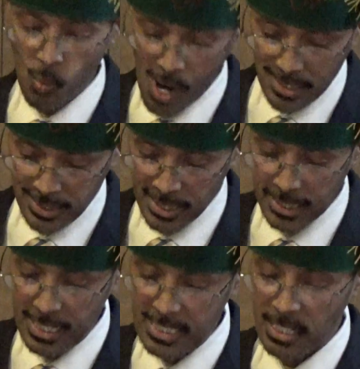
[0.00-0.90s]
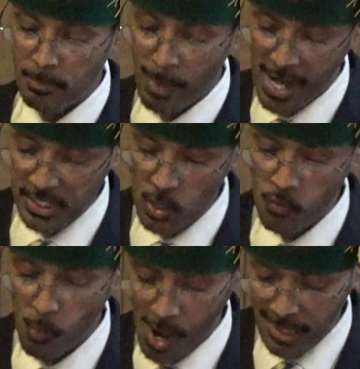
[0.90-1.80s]
water is a body
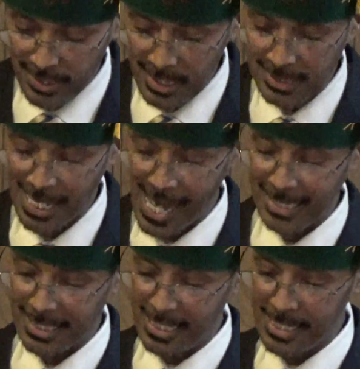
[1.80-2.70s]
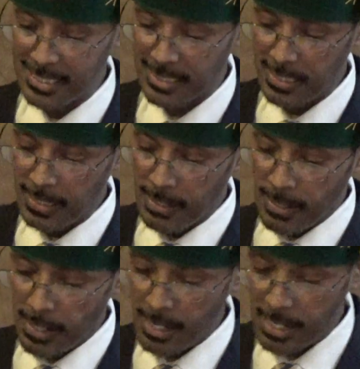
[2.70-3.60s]
of water that is
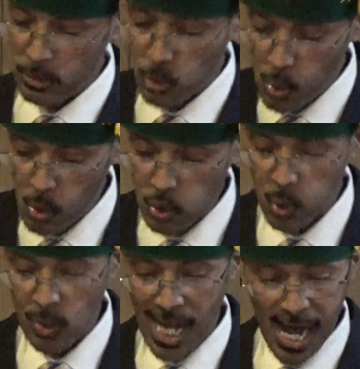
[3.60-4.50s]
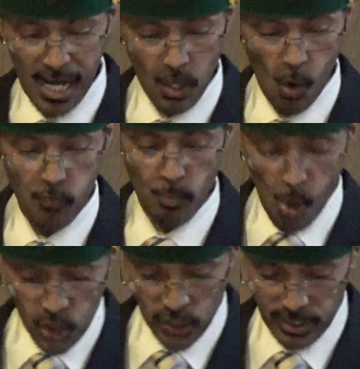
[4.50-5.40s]
due to lack of
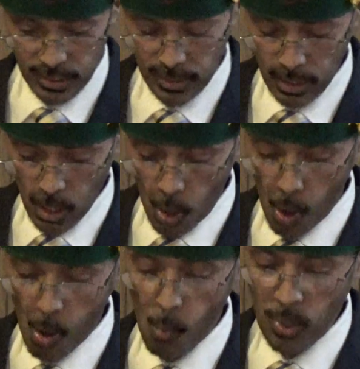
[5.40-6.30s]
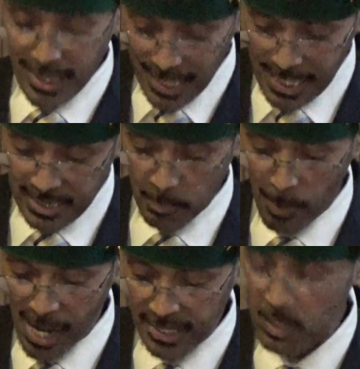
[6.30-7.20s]
motion within the
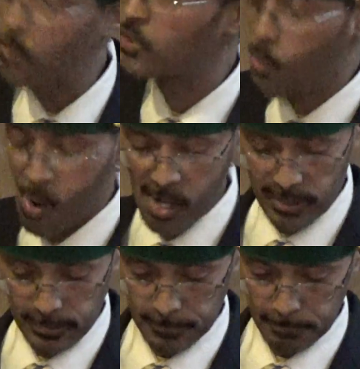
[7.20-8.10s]
body of the water.